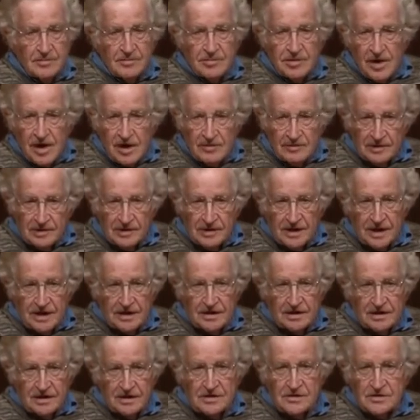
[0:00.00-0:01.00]

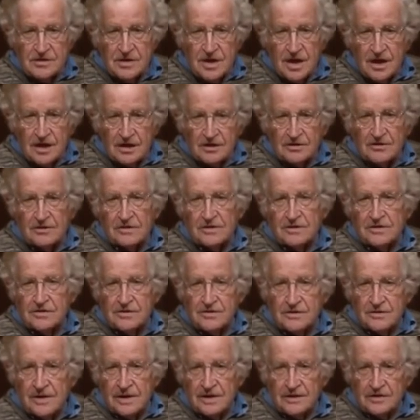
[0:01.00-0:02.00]
promulgate these
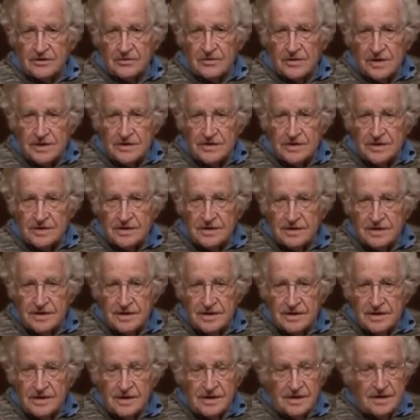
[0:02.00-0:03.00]
doctrines throughout the region,
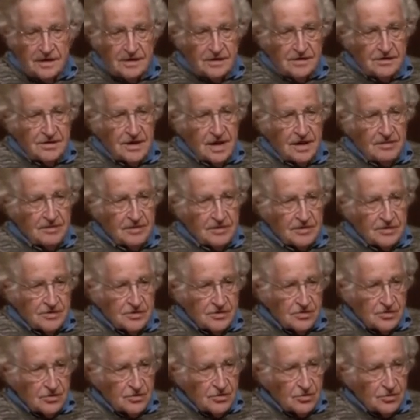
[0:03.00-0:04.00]

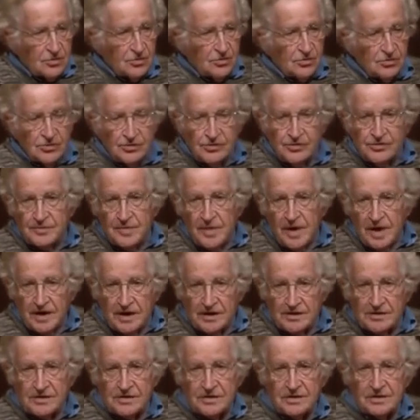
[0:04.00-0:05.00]
establishes schools,
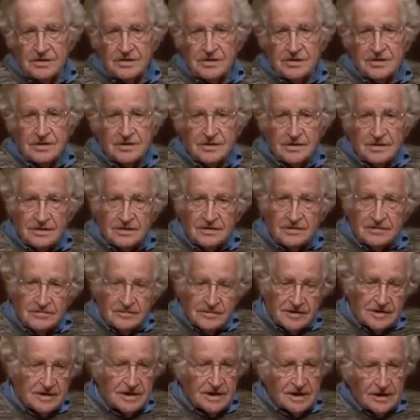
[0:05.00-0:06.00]
mosques,
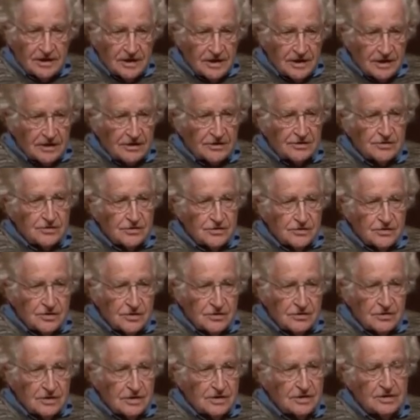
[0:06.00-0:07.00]
clerics, and
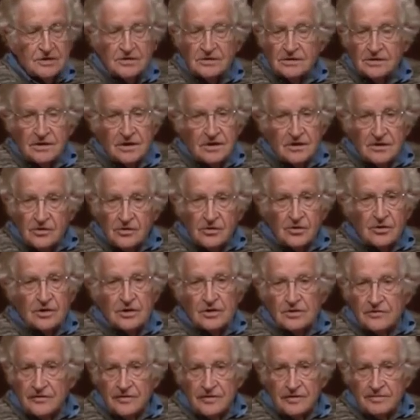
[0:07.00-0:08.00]
so on,
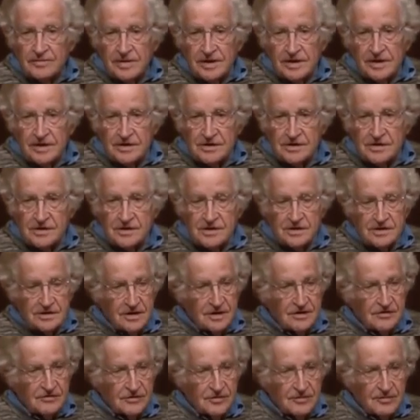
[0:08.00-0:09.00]
all over the place,
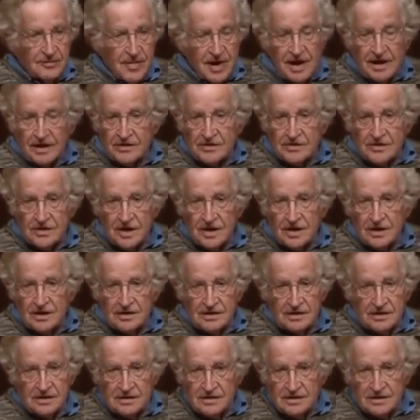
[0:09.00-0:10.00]
from
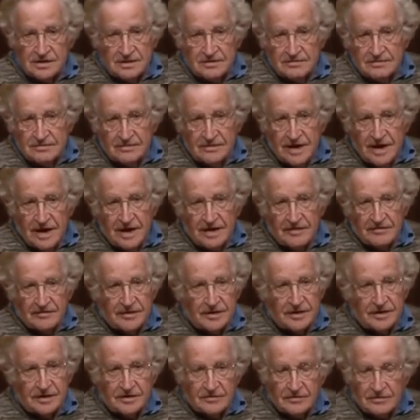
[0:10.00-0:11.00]
Pakistan to
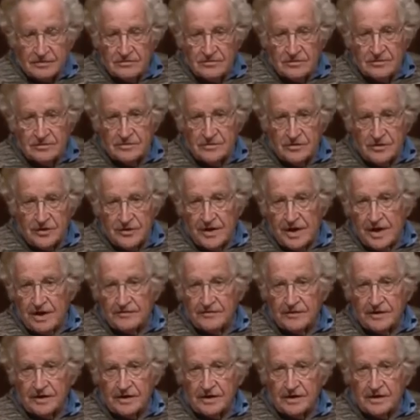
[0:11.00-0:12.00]
Africa, North
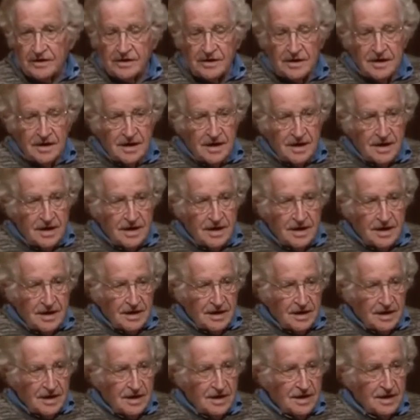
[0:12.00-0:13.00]
Africa.
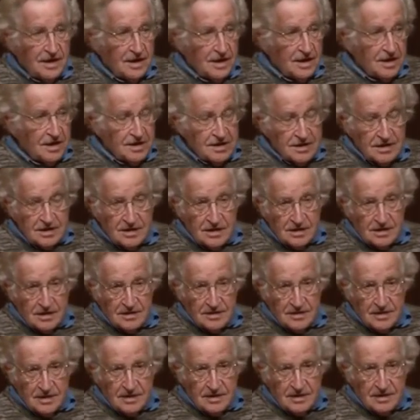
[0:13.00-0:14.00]
And
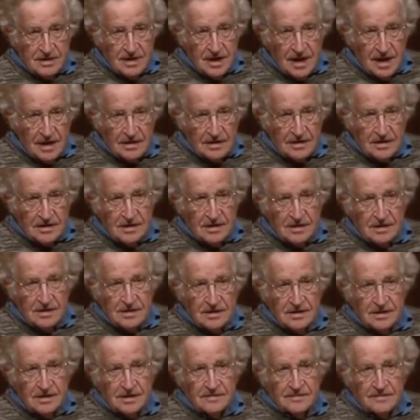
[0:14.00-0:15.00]

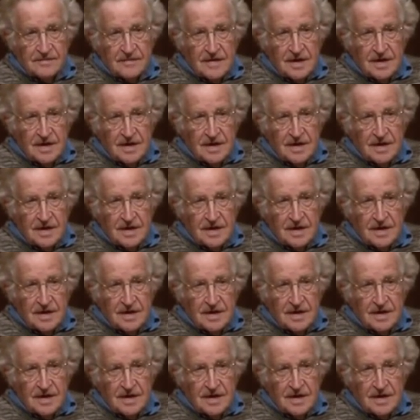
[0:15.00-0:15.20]
an